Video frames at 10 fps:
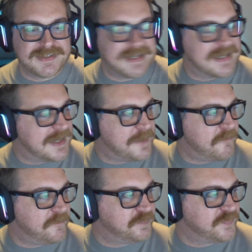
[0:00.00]

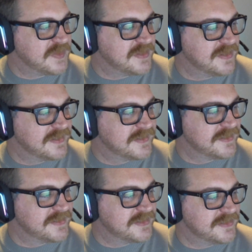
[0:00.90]
Um
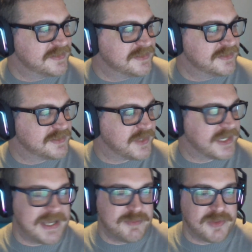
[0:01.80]
do I
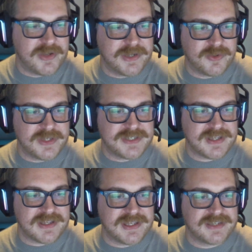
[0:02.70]
keep learning all these
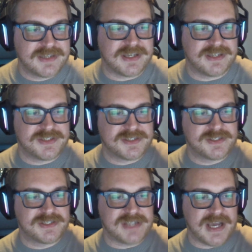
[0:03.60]
other things and just
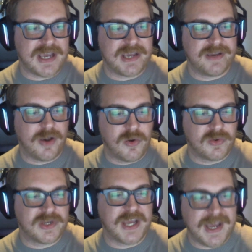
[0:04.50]
stay
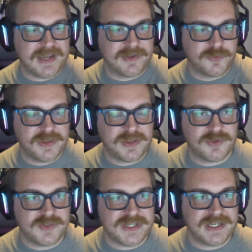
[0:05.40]
okay with
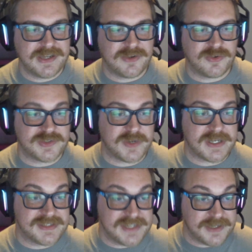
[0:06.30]
Houdini, or do
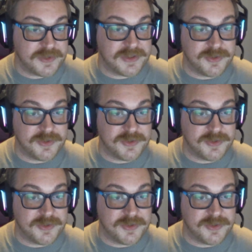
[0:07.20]
I stick with